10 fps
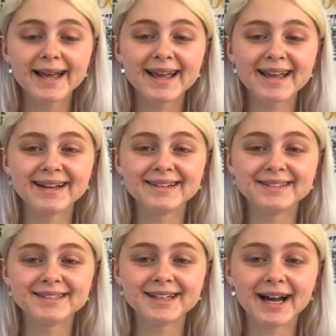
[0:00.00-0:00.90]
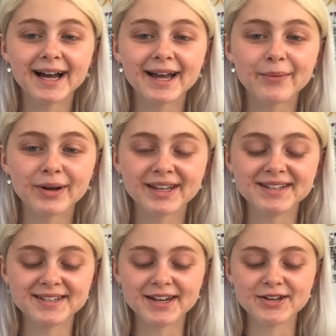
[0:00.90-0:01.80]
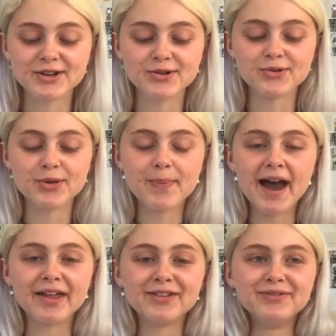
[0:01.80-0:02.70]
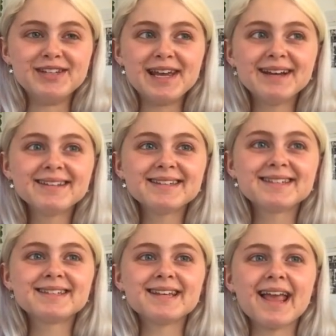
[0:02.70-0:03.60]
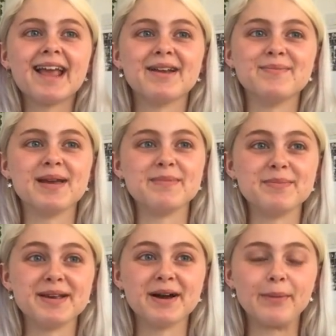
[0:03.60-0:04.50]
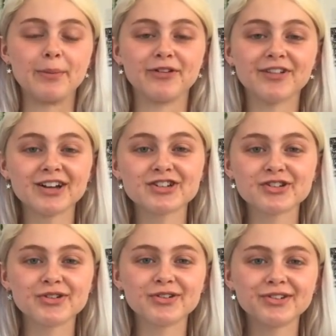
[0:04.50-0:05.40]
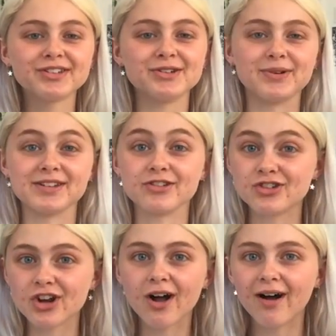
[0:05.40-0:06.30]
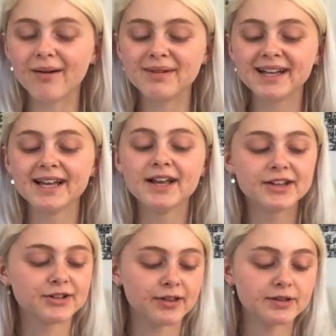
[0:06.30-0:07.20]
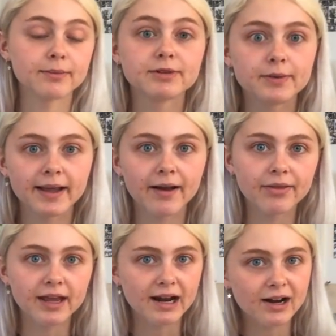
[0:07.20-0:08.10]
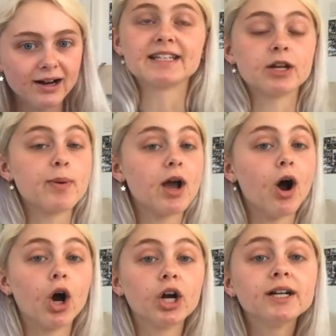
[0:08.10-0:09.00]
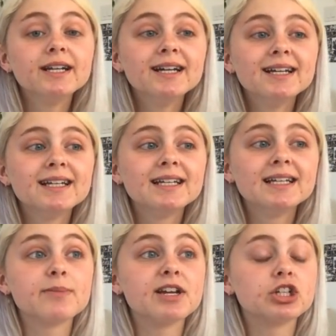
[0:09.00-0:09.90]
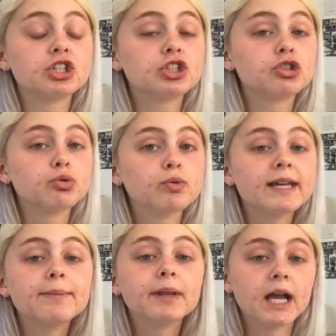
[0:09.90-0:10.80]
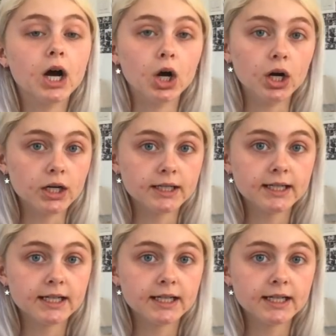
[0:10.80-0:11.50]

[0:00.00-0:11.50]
And I want to continue the path of dance and maybe become a professional, do it as a job. So that's what I'm doing out there. It's going to be hard. It's going to be extremely hard.